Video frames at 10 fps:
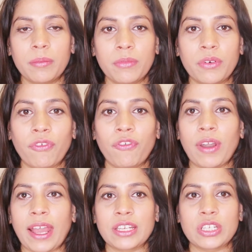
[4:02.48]

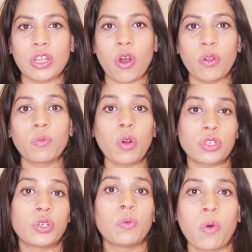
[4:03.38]
reflect on
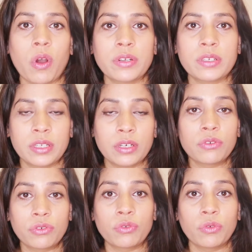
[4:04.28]
what you
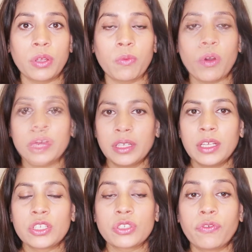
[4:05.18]
truly want.
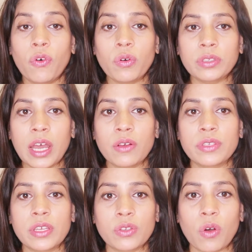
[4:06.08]
So fourth house
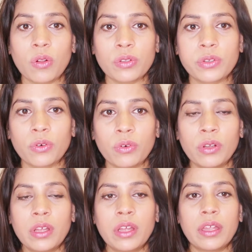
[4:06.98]
is
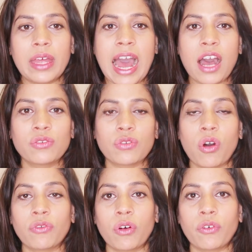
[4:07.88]
also a house
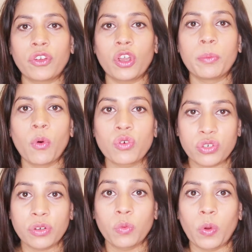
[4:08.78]
of your
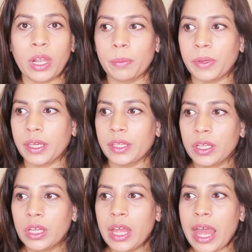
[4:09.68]
emotional well-being,
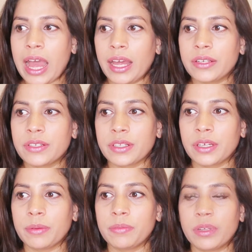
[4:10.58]
and
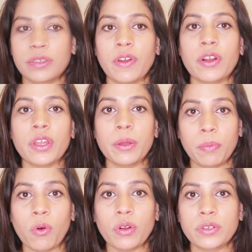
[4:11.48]
it's very
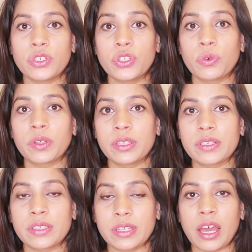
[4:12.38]
important during
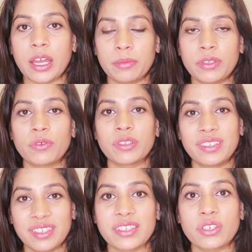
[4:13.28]
this time,
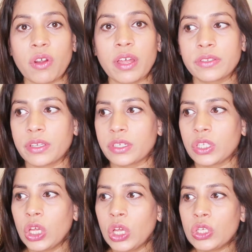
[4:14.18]
during this transit,
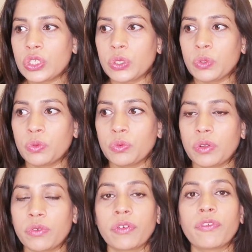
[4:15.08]
to
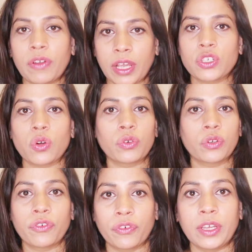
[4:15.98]
reflect on
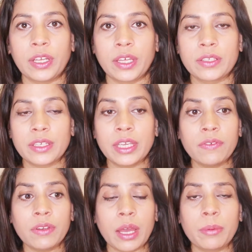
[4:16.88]
your feelings.
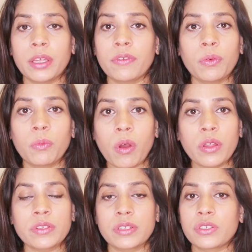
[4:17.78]
Even, if you
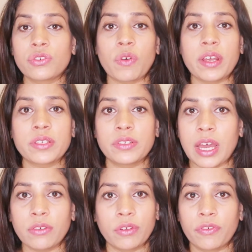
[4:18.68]
want to write it
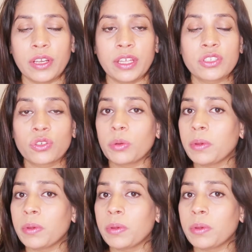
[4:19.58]
down, your feelings,